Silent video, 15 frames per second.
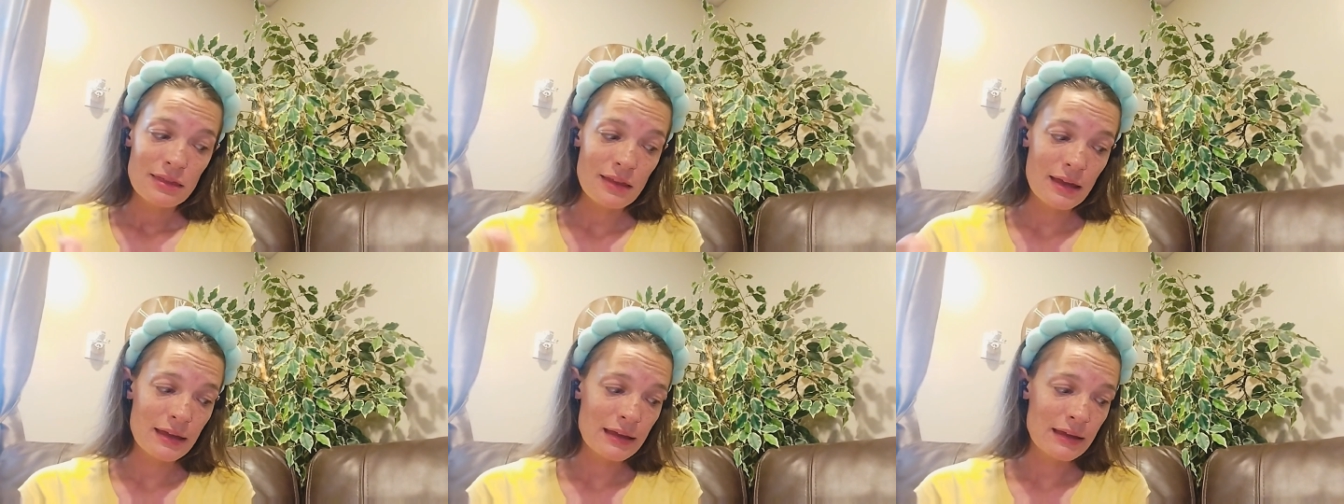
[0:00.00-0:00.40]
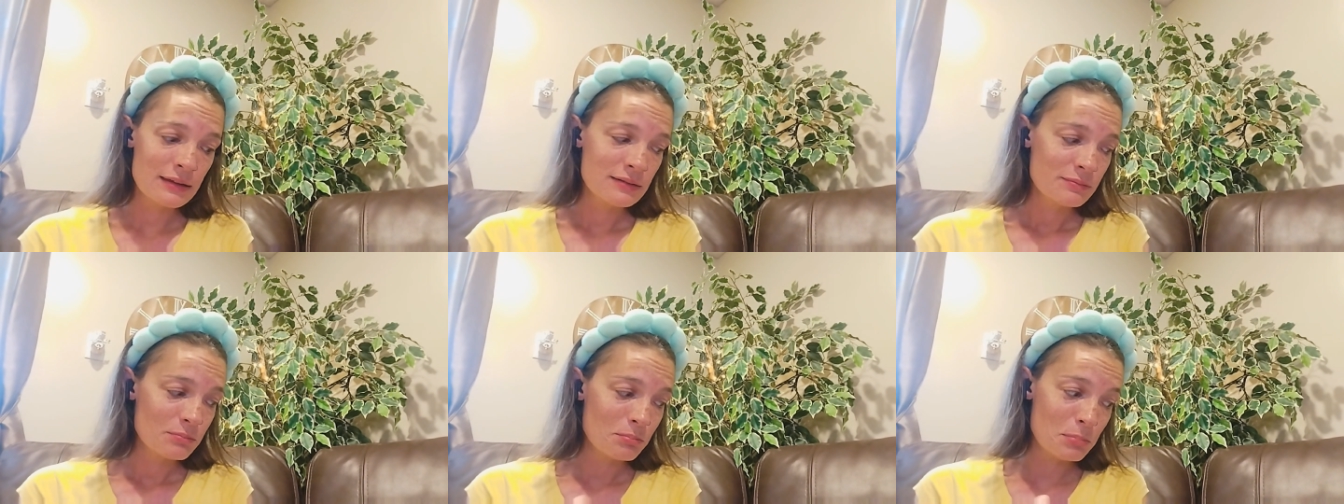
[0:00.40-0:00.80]
the
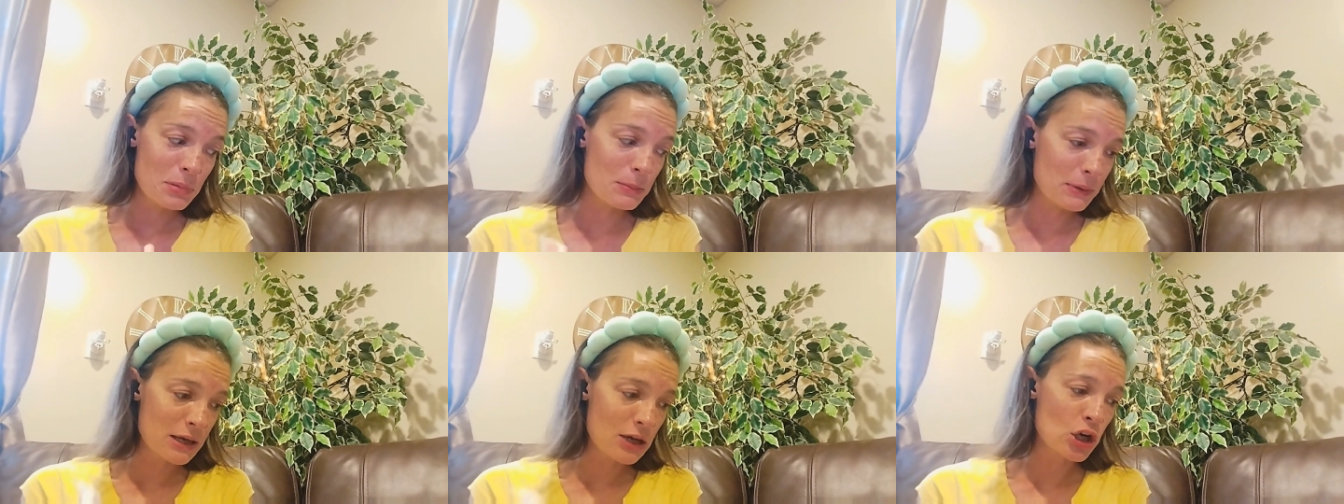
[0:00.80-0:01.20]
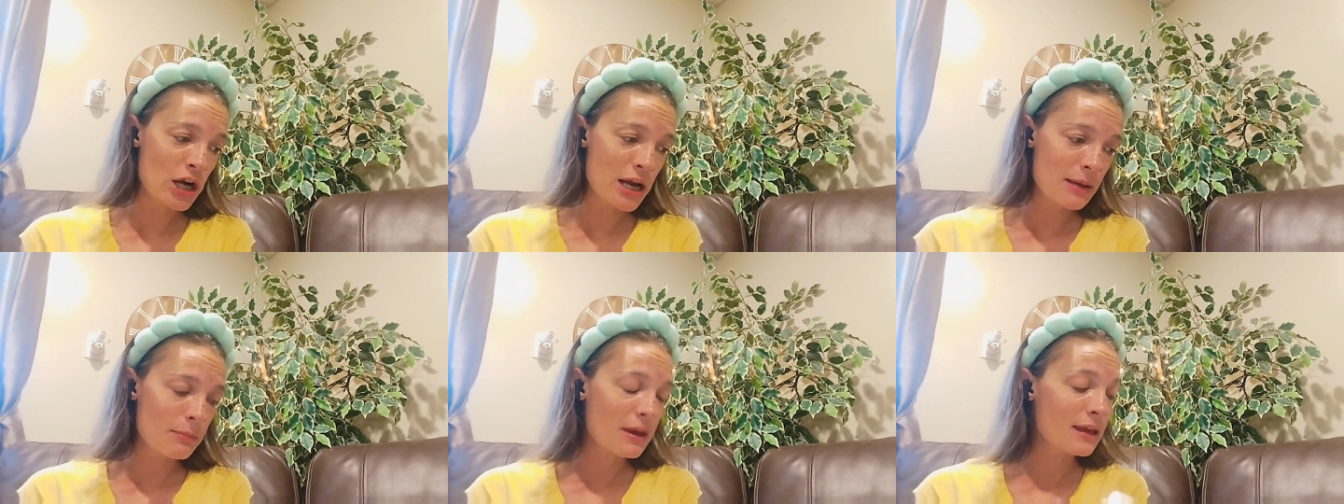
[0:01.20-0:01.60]
BB
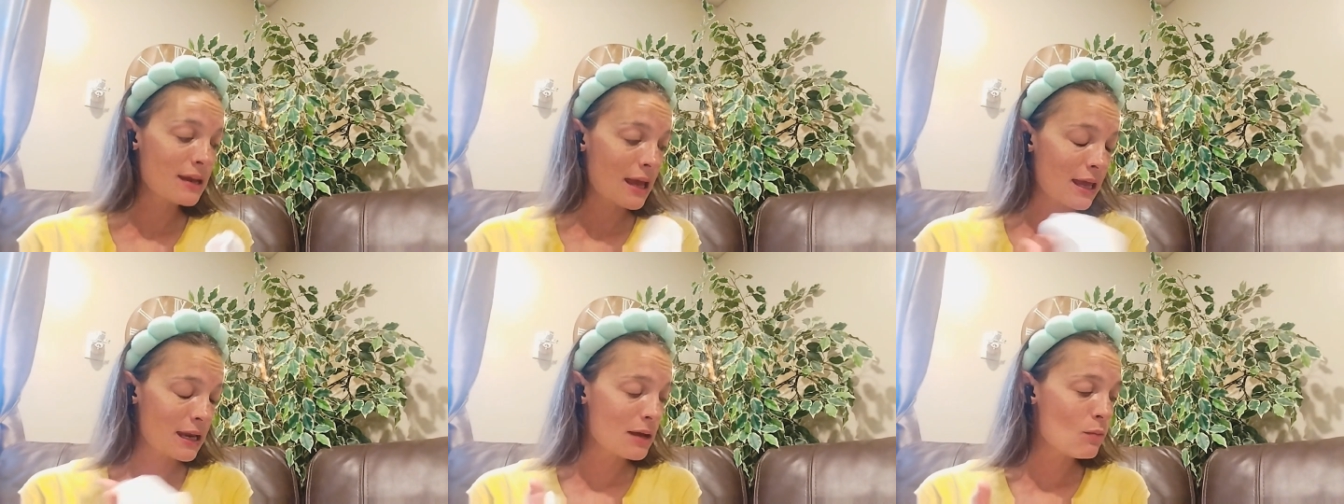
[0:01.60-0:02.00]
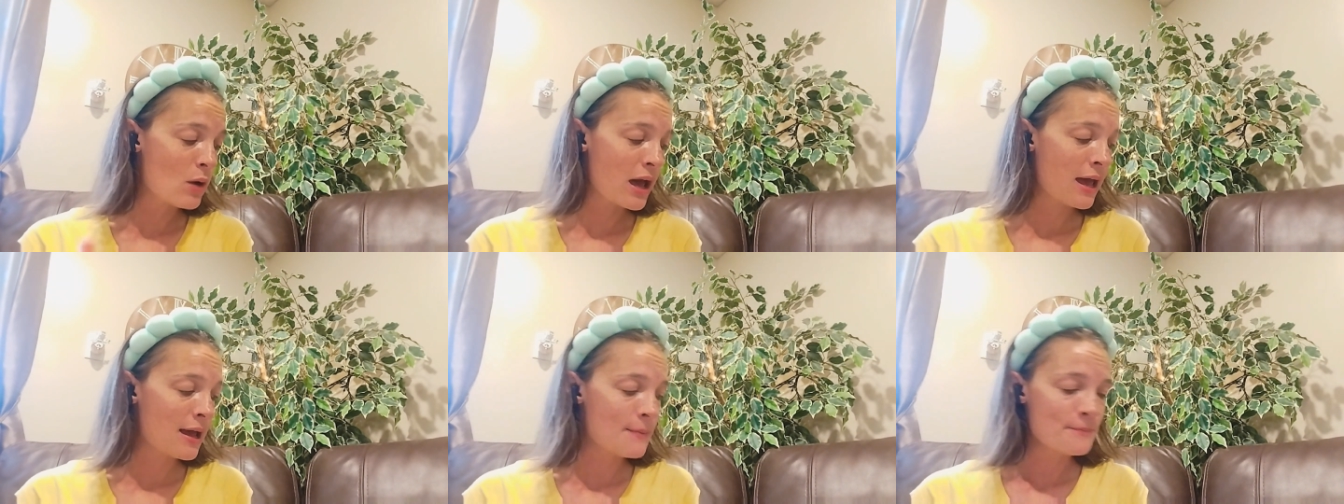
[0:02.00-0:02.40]
cream in any
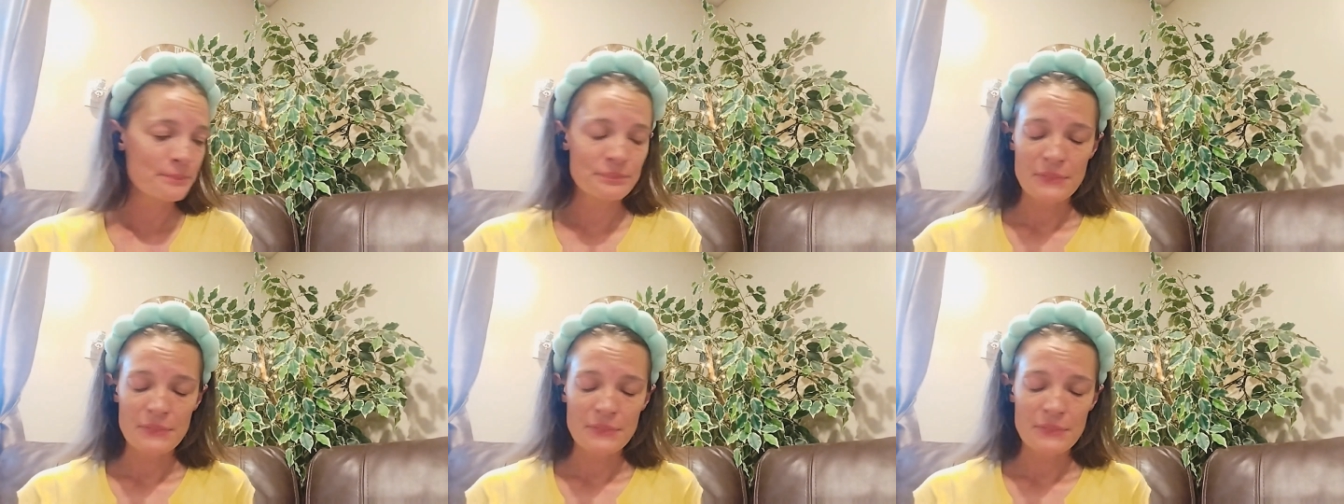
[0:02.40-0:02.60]
way.